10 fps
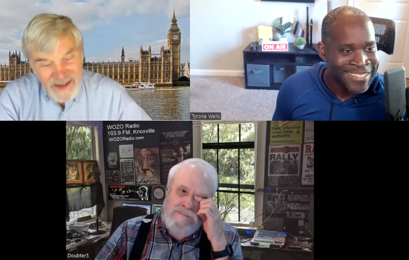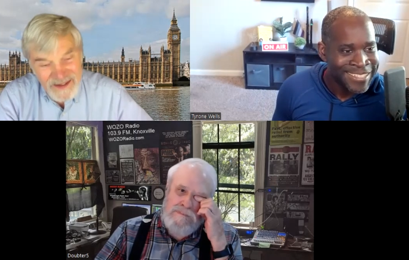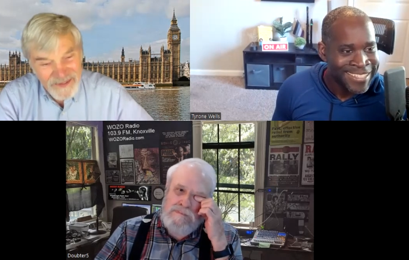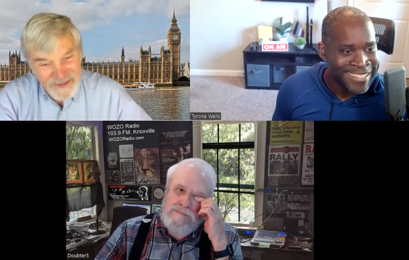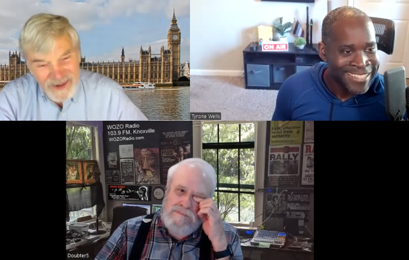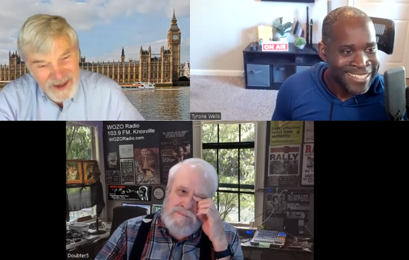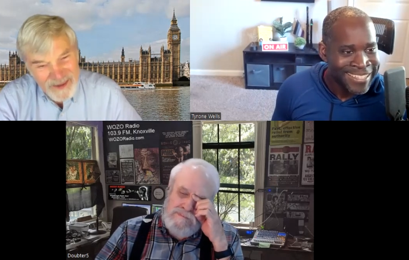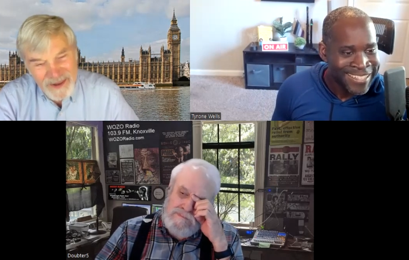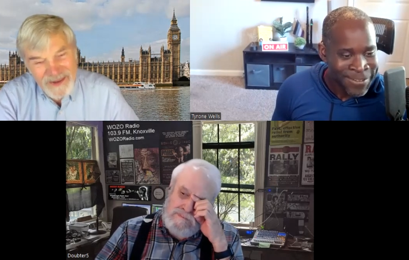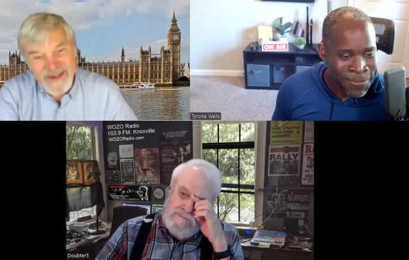Speaker 1: the end of the
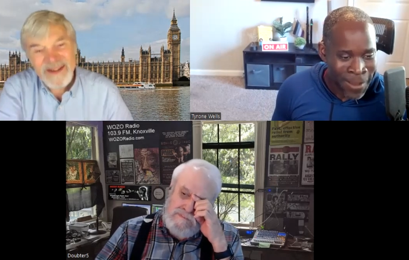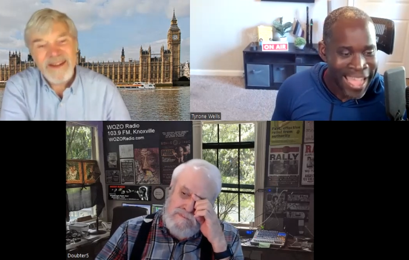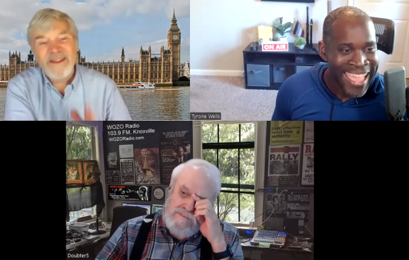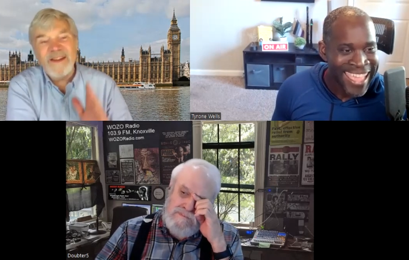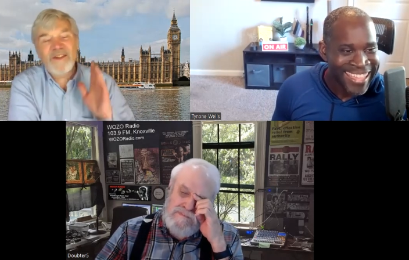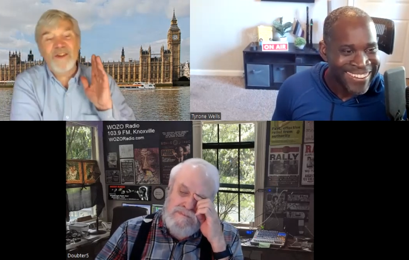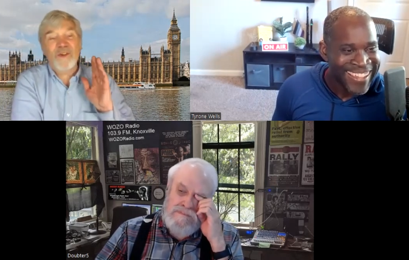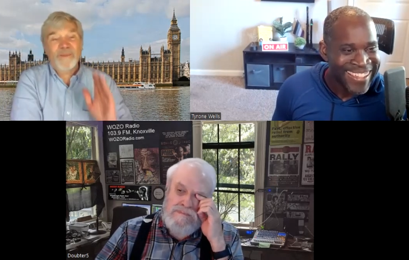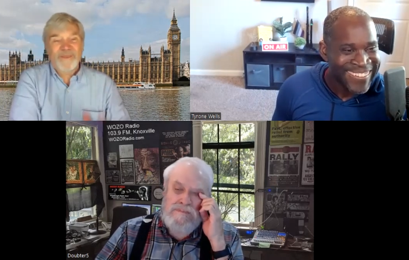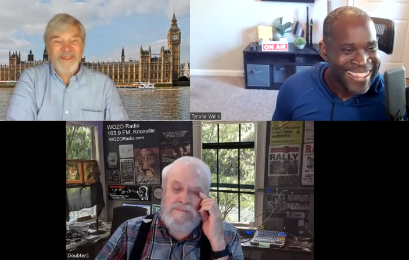rainbow. Right,
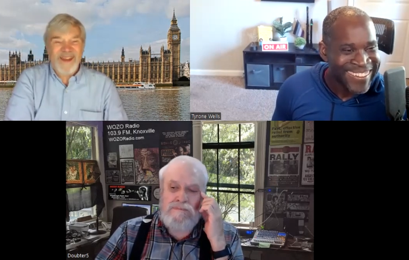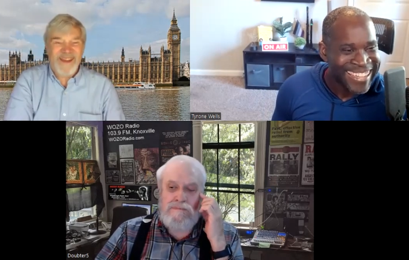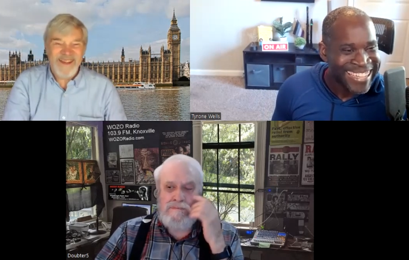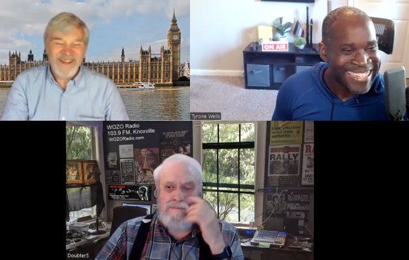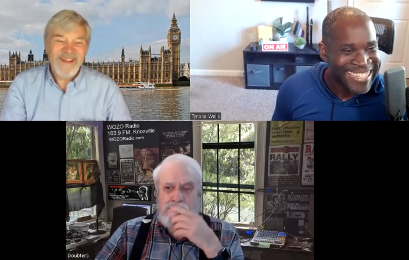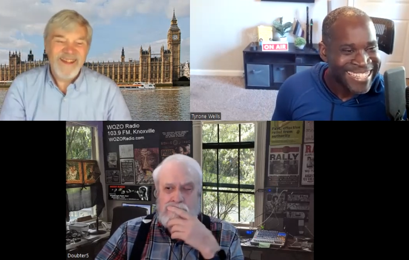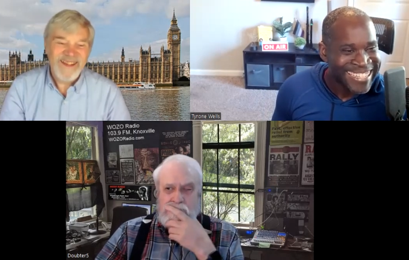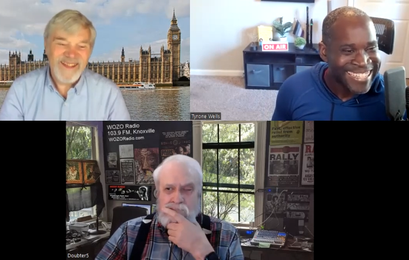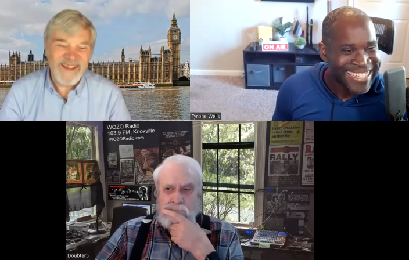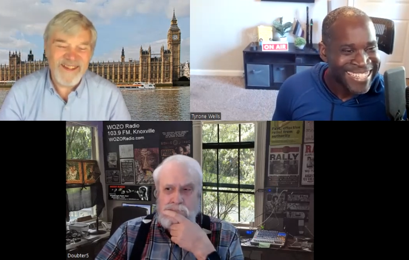this, right, right, right.
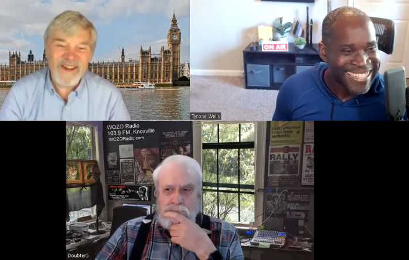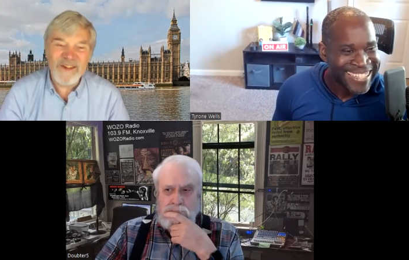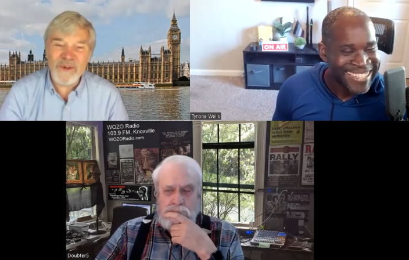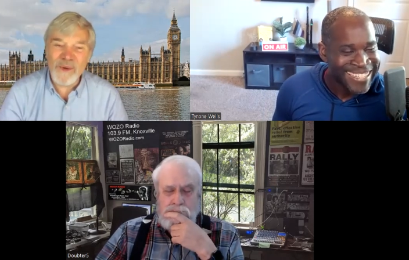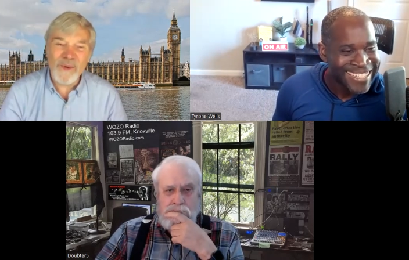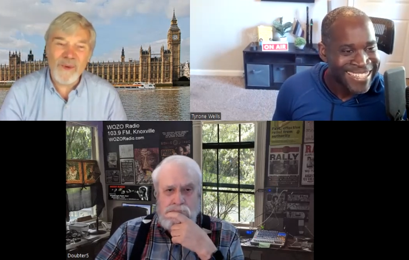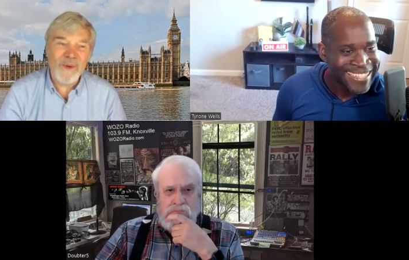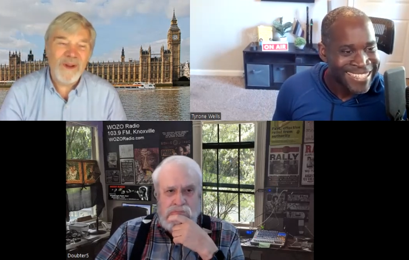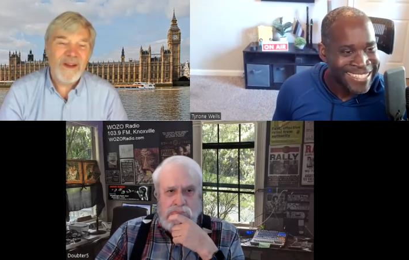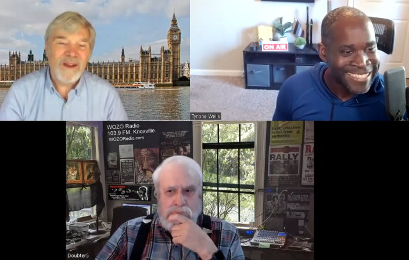This is
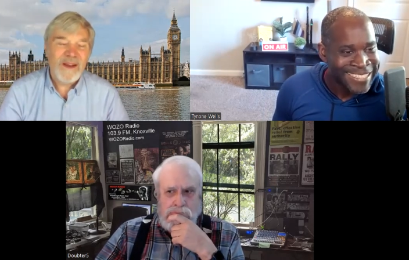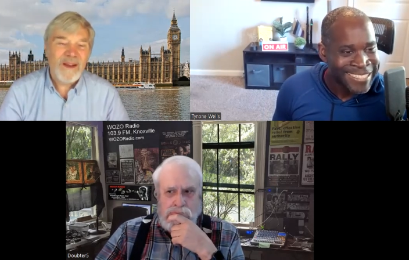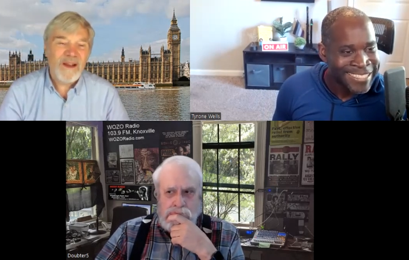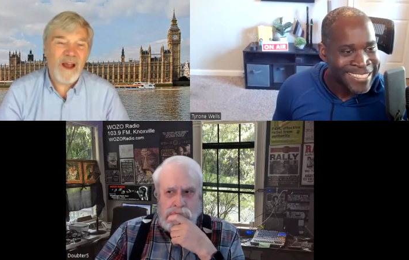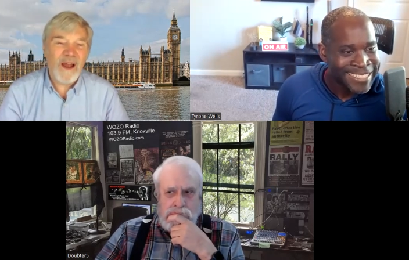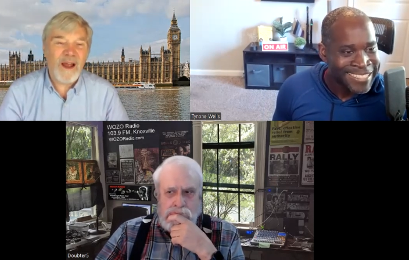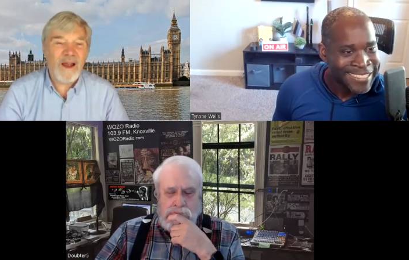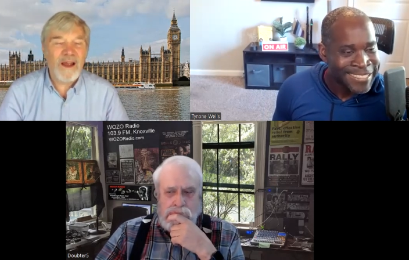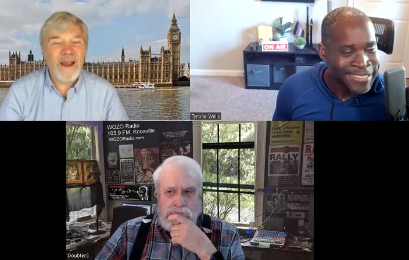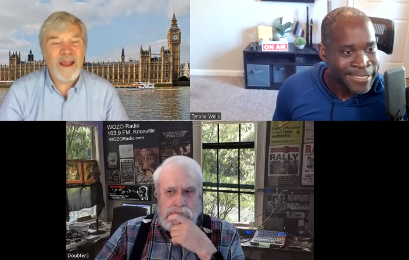all
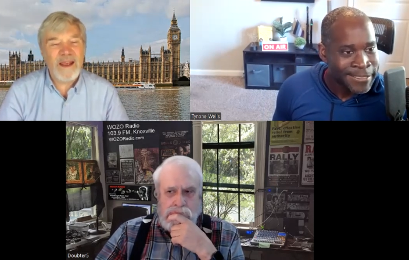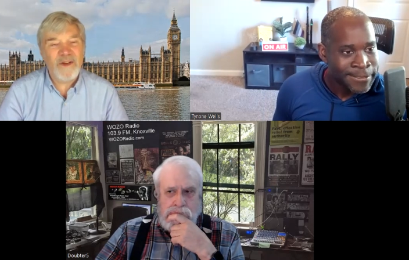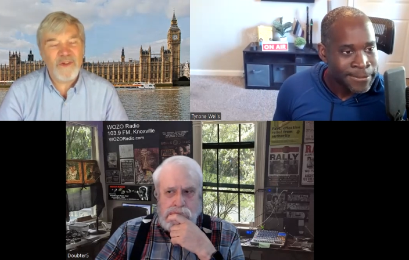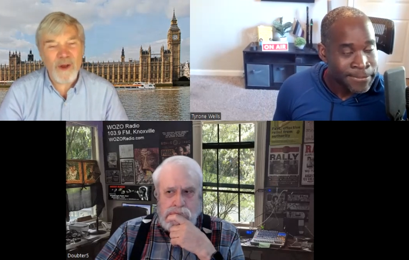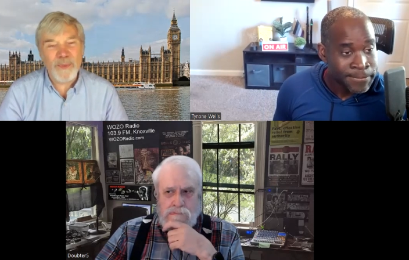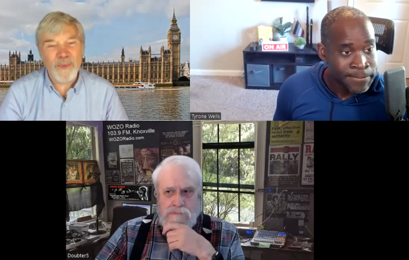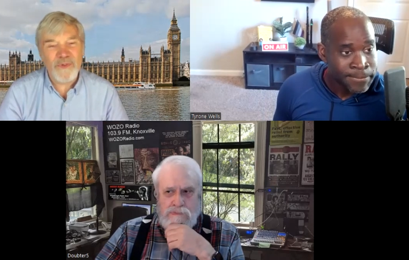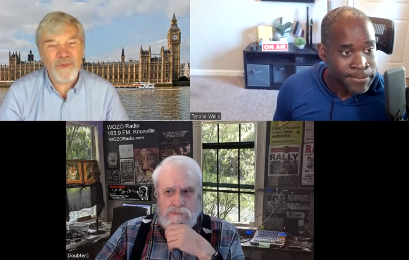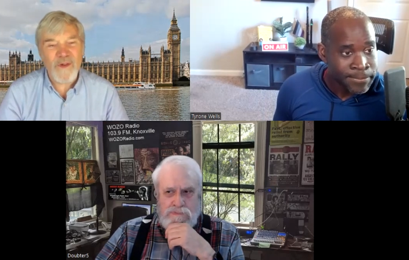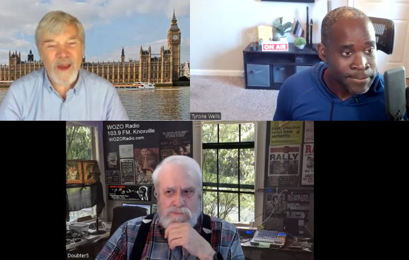uh,
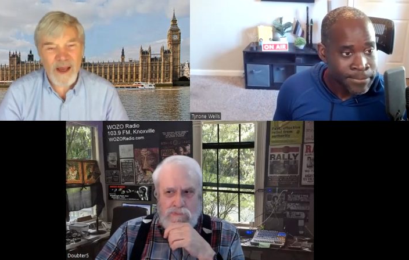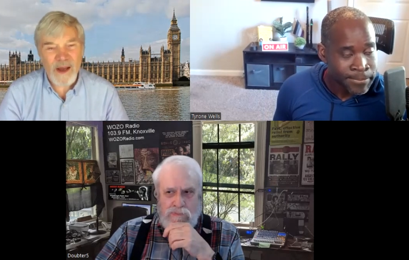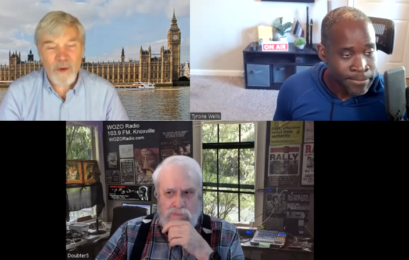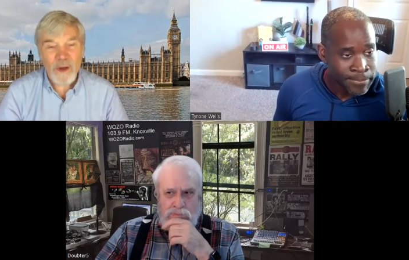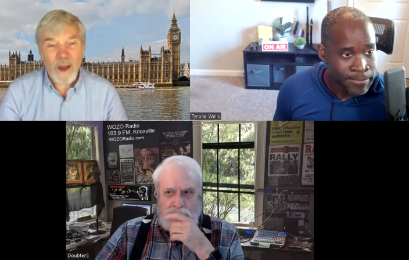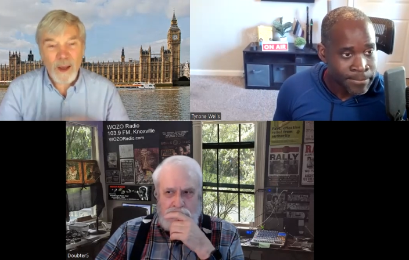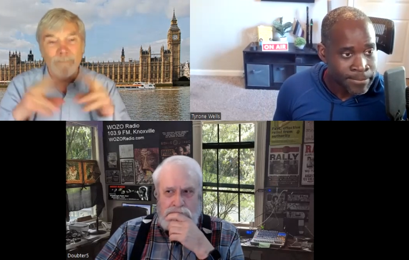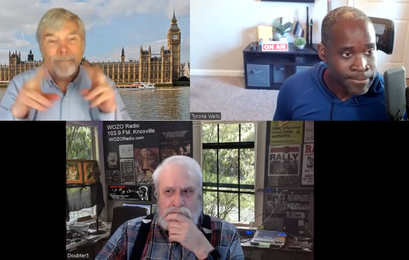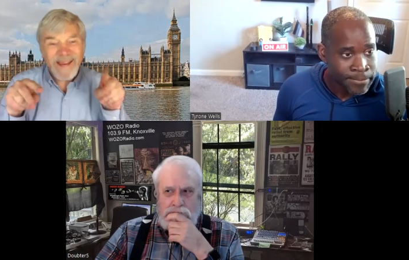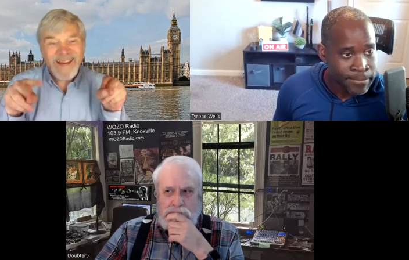examples of how
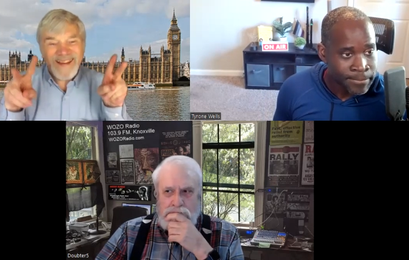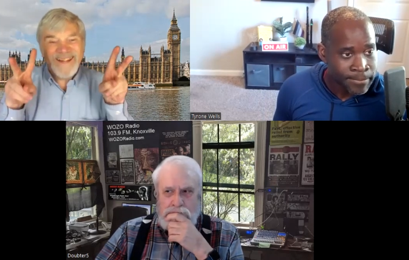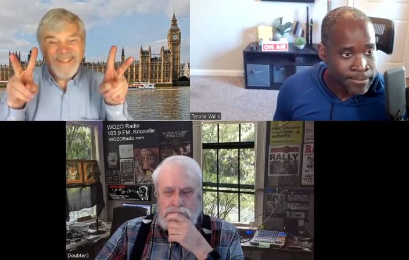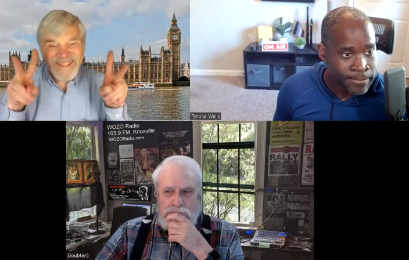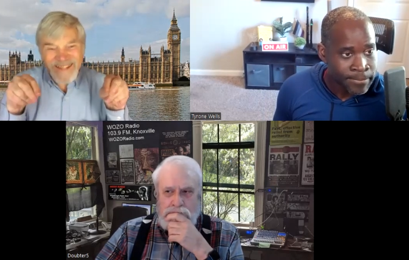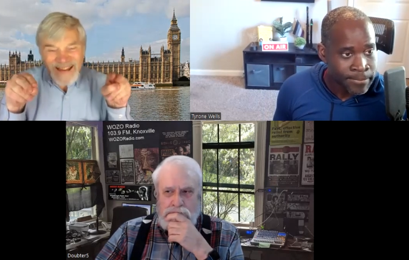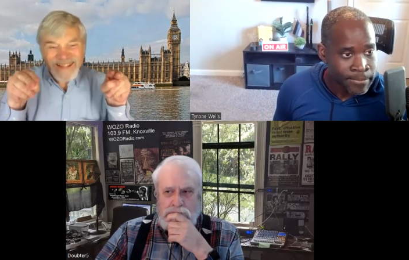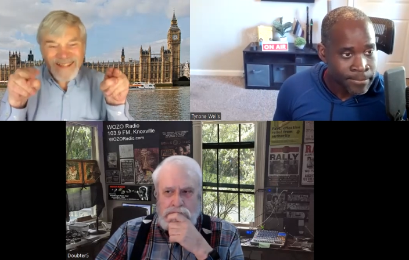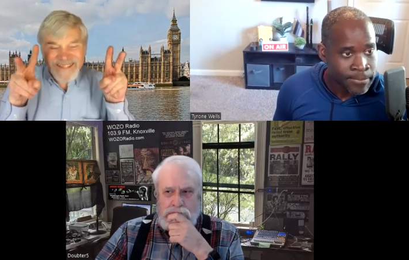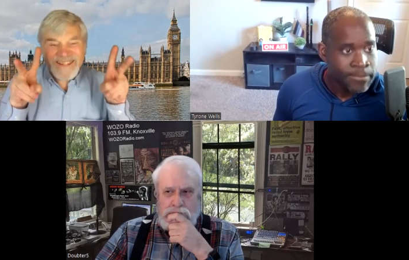making sense